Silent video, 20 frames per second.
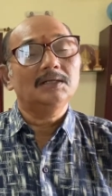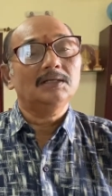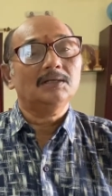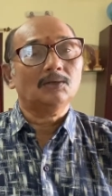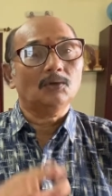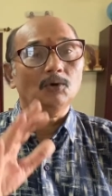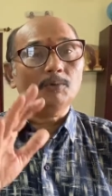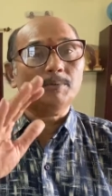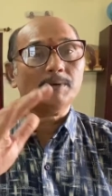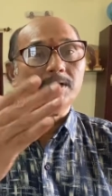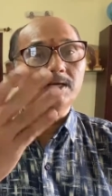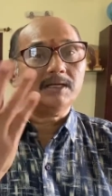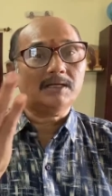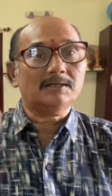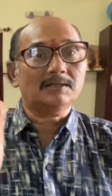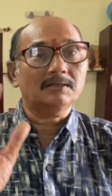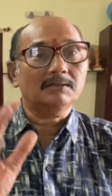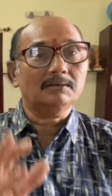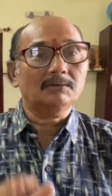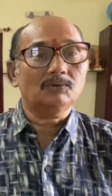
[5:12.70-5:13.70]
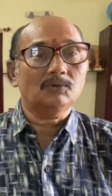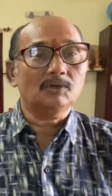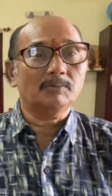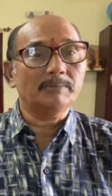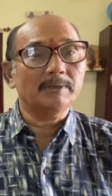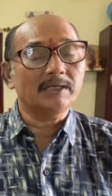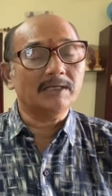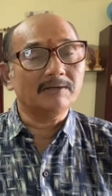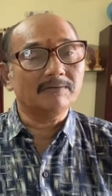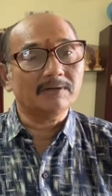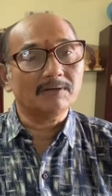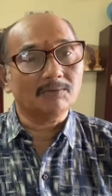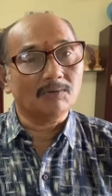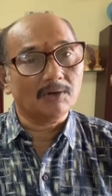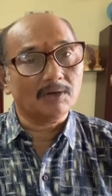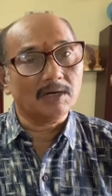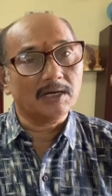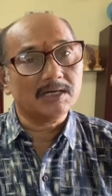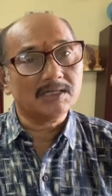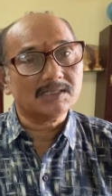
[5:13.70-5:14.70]
no protection could be given
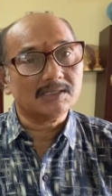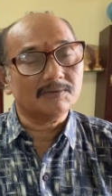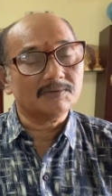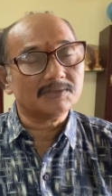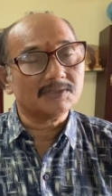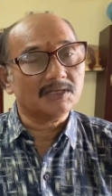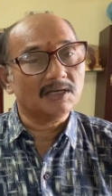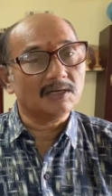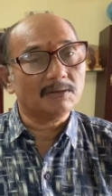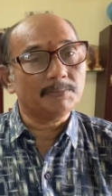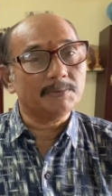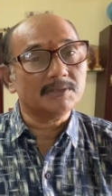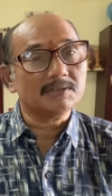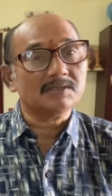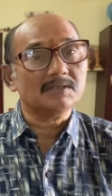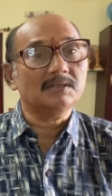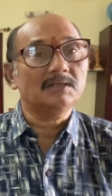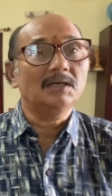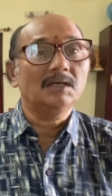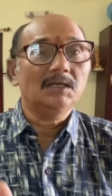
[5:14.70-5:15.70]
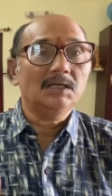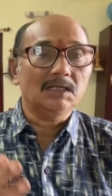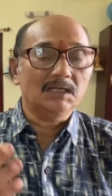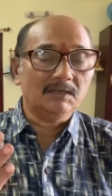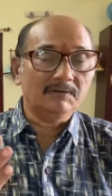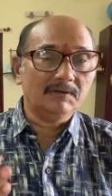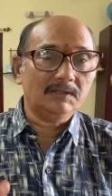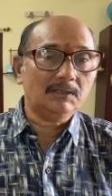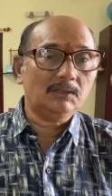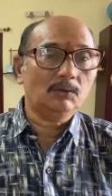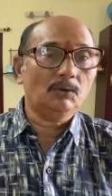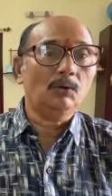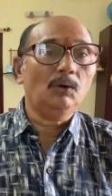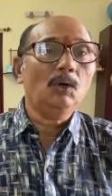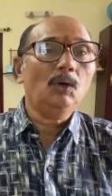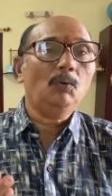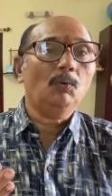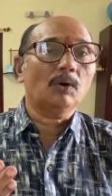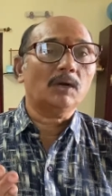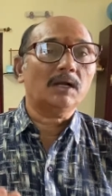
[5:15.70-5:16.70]
197 CRPC even though
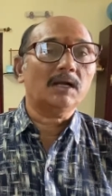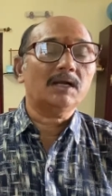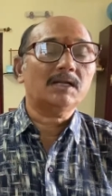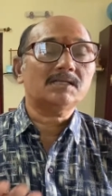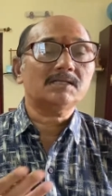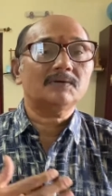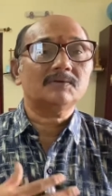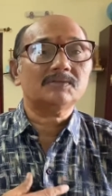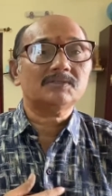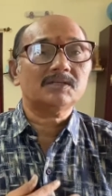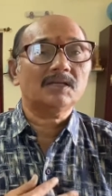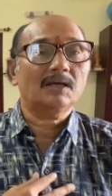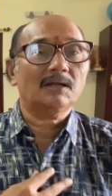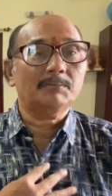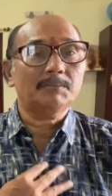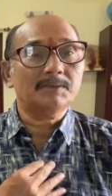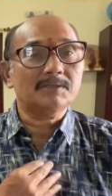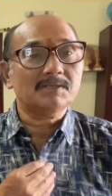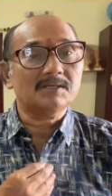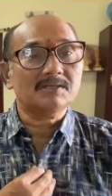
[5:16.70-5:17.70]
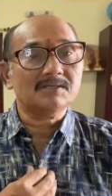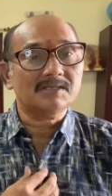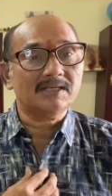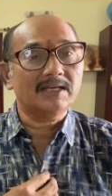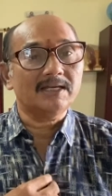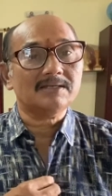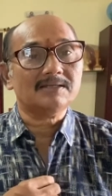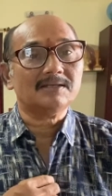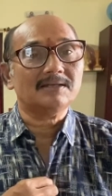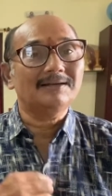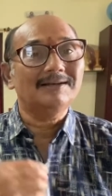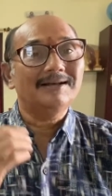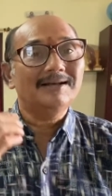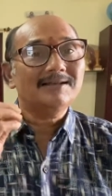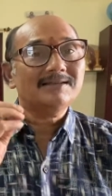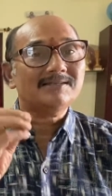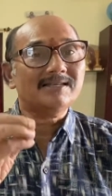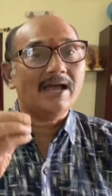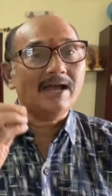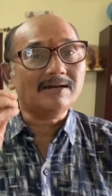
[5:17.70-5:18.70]
197 CRPC says uh,
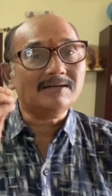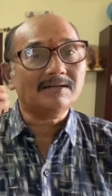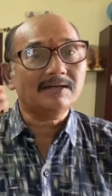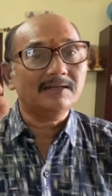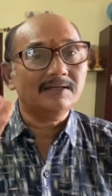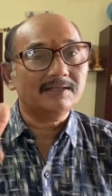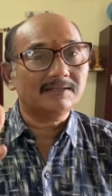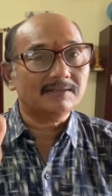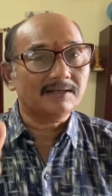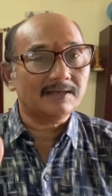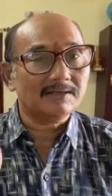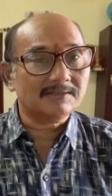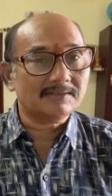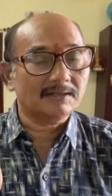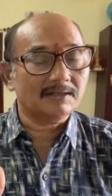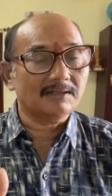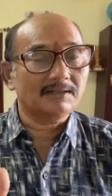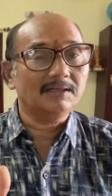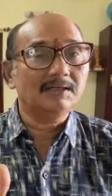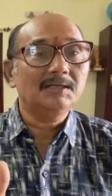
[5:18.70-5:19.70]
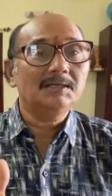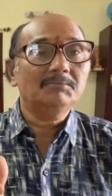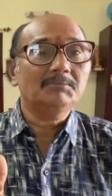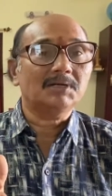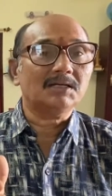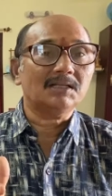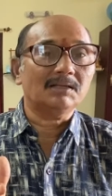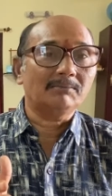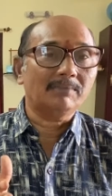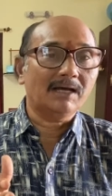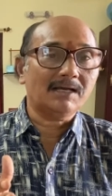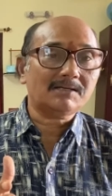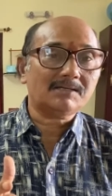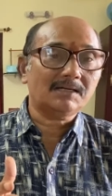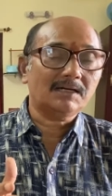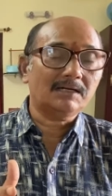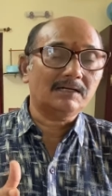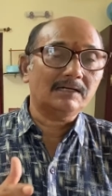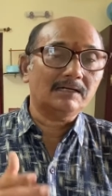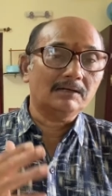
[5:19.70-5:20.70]
sanction is necessary but the
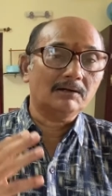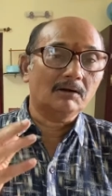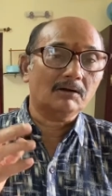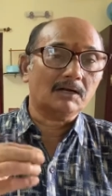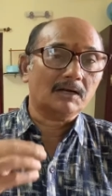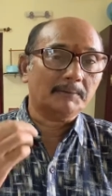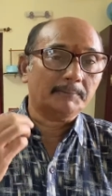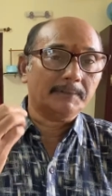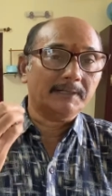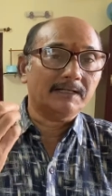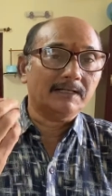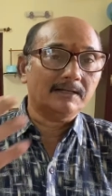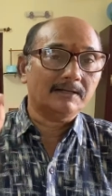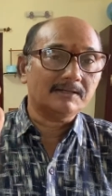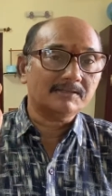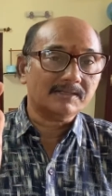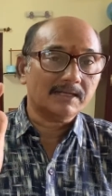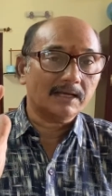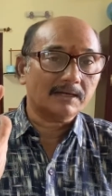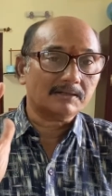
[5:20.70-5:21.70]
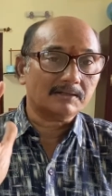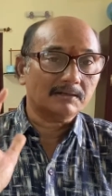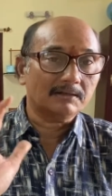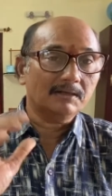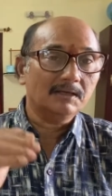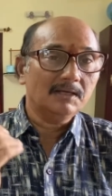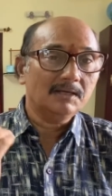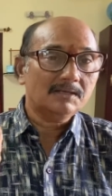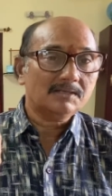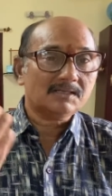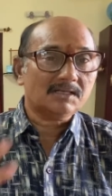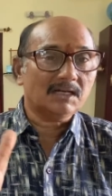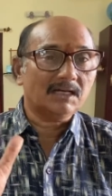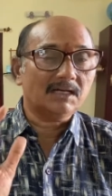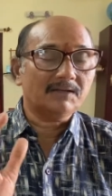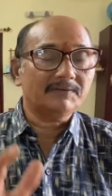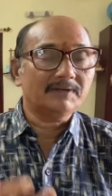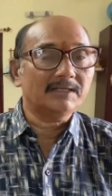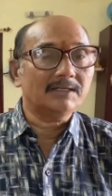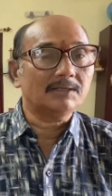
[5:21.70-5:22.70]
magistrate did not obtain any sanction straight
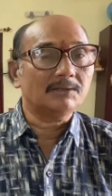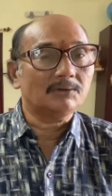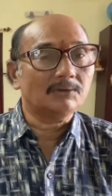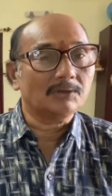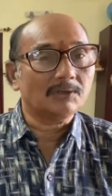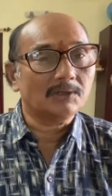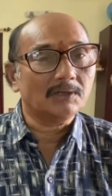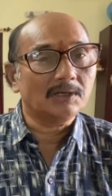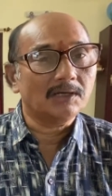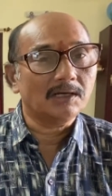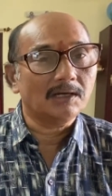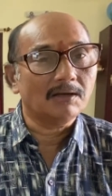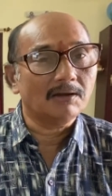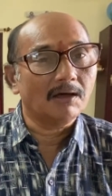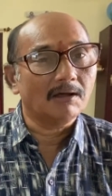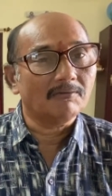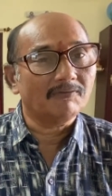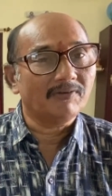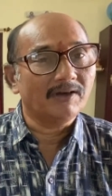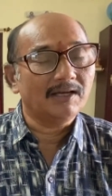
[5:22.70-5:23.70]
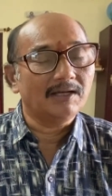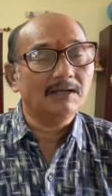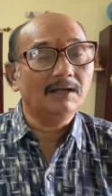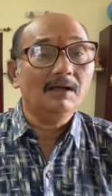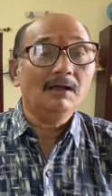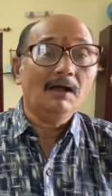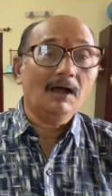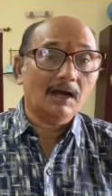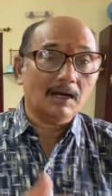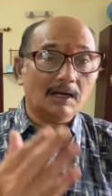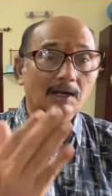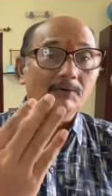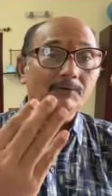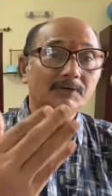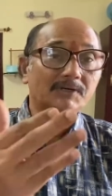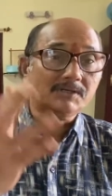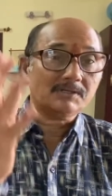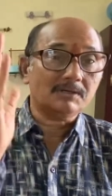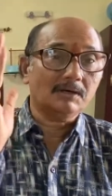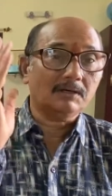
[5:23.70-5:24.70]
away he took it on file and now he
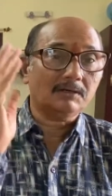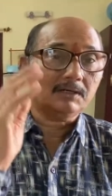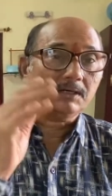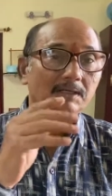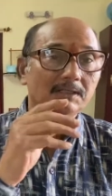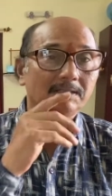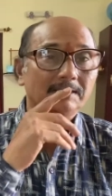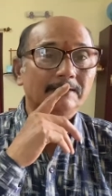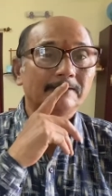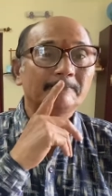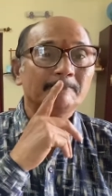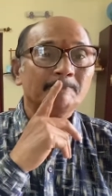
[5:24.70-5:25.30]
started the